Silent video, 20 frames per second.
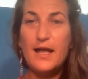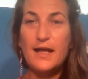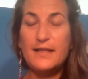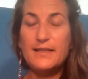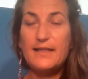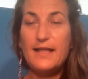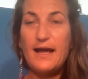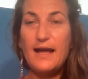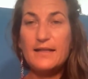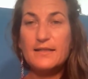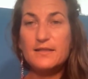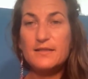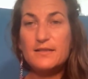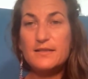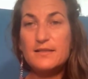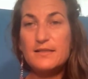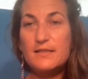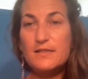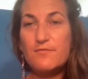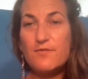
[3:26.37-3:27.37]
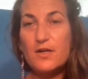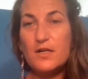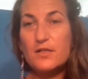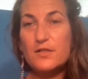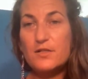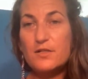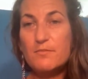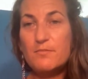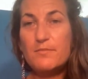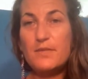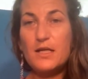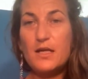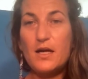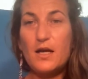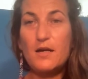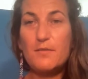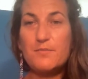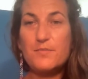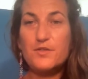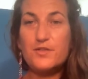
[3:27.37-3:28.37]
then the dysfunction
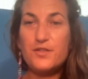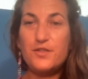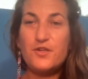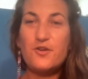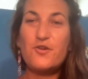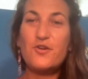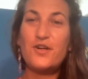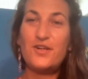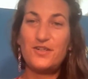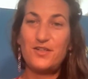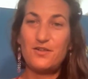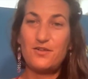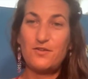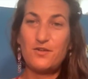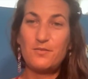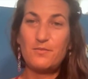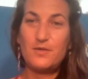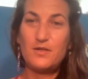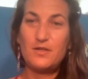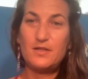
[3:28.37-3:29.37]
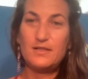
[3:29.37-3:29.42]
becomes your normal,